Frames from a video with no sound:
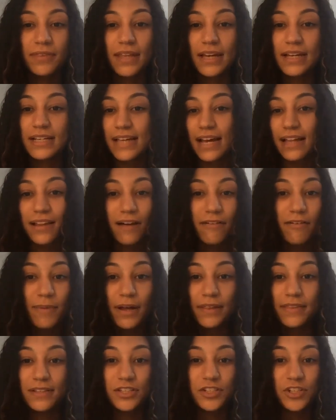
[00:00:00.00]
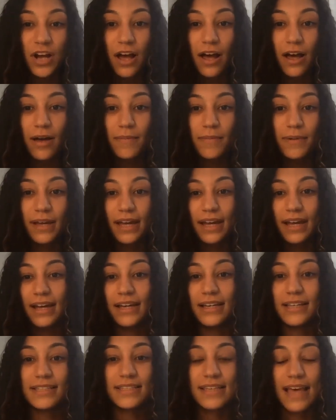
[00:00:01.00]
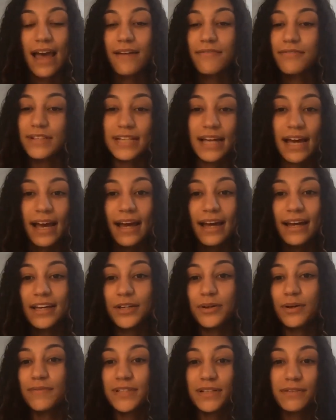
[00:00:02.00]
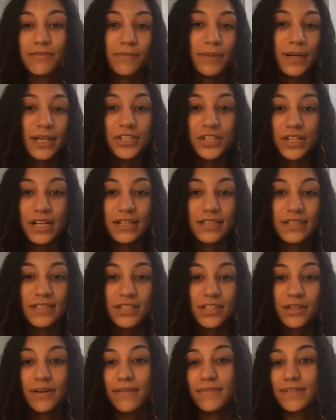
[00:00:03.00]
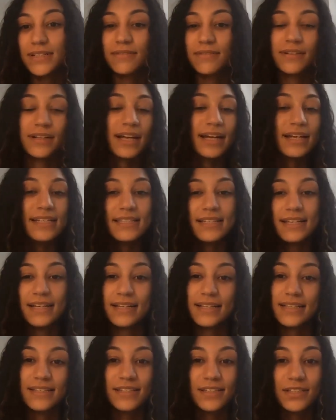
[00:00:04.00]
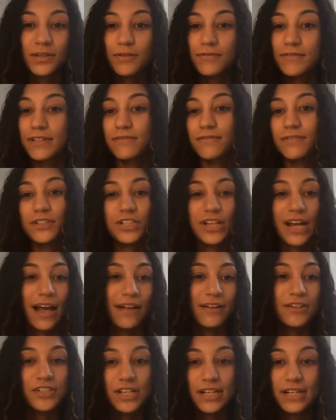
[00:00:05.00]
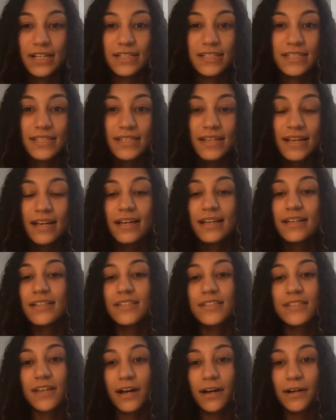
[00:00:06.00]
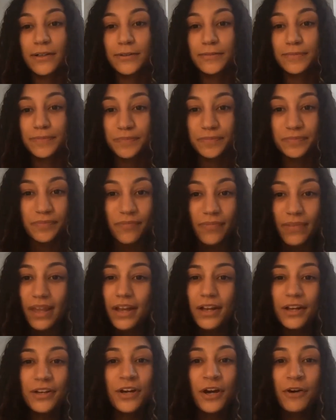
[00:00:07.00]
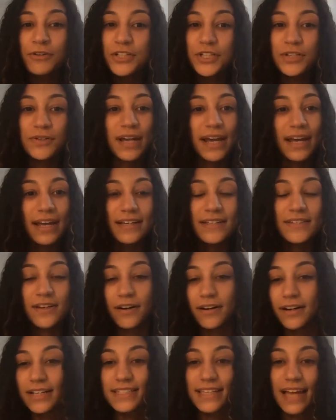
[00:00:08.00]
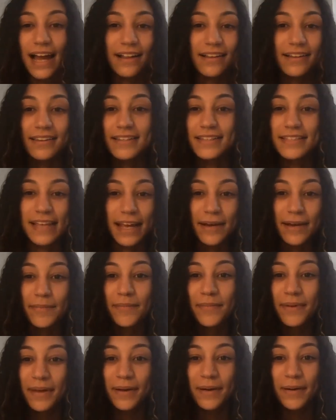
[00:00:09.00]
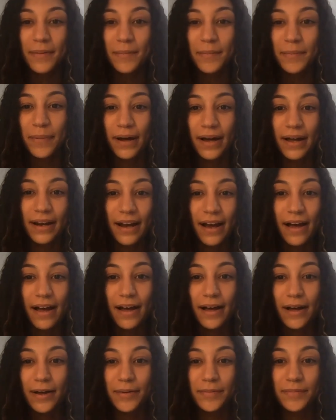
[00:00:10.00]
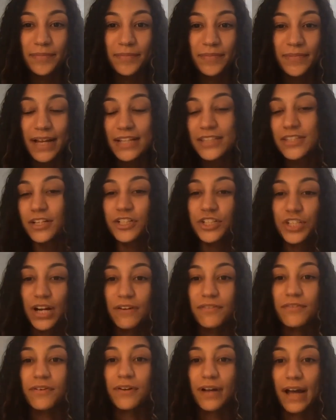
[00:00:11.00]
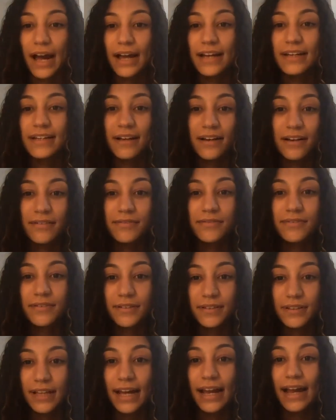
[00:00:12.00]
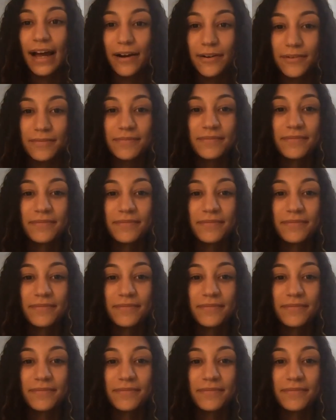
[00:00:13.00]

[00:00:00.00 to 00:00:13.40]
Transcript: things I love about this job is every day you have different patients, you have different cases, you have different challenges. So no 2 days are exactly the same, but that's our general kind of layout.